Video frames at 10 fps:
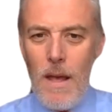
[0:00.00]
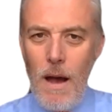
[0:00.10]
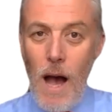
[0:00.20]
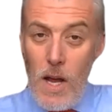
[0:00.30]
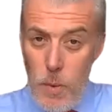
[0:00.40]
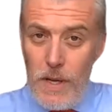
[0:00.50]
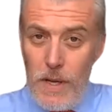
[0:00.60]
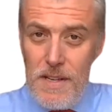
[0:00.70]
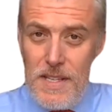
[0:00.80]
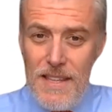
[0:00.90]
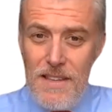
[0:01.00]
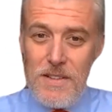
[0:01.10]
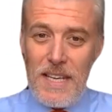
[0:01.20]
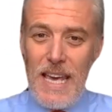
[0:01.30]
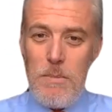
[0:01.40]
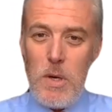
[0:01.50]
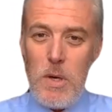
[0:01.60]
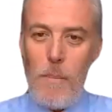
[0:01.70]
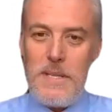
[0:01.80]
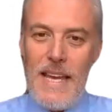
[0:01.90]
IOSH will continue to keep you
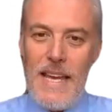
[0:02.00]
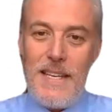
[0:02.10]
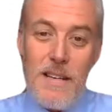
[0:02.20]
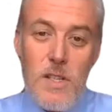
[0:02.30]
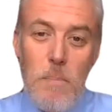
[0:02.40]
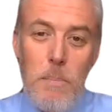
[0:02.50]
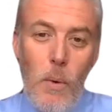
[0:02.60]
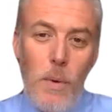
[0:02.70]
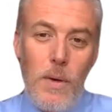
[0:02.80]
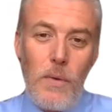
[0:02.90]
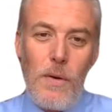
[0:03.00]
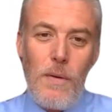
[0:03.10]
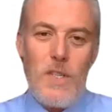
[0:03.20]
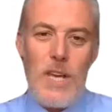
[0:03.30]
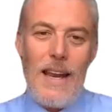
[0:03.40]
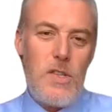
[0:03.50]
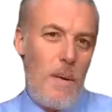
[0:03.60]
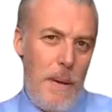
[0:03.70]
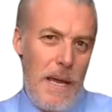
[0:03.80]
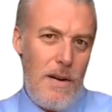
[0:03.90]
updated and support you through this
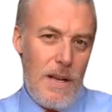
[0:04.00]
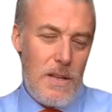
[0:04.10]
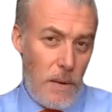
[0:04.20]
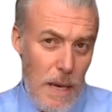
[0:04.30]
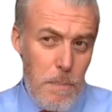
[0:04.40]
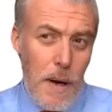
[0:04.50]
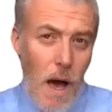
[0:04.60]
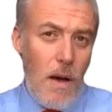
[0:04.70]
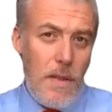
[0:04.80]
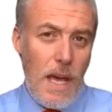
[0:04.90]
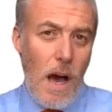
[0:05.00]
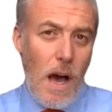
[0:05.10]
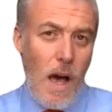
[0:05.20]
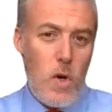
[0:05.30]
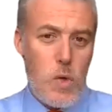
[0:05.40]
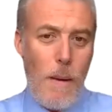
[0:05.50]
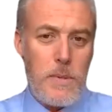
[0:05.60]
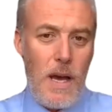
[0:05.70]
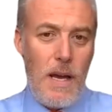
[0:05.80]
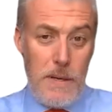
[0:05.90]
challenging period. So keep an eye on the IOSH
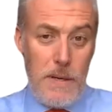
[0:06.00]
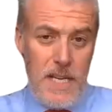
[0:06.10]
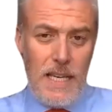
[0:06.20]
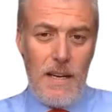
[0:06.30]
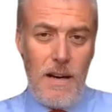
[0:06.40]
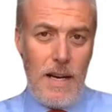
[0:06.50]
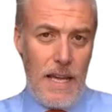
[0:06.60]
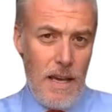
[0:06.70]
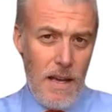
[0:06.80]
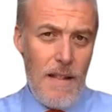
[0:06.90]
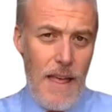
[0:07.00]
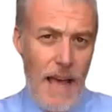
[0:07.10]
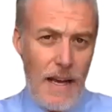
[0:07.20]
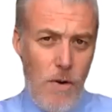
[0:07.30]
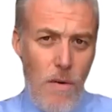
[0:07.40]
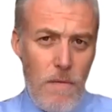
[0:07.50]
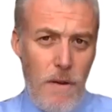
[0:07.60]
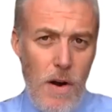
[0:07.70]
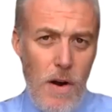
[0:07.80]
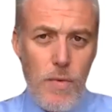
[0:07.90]
website, particularly that
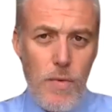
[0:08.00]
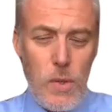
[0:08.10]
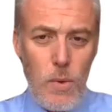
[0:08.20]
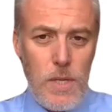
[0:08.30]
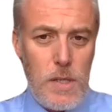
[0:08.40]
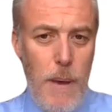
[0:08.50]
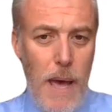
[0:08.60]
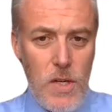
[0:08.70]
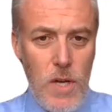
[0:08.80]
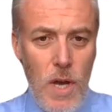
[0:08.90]
coronavirus resources page,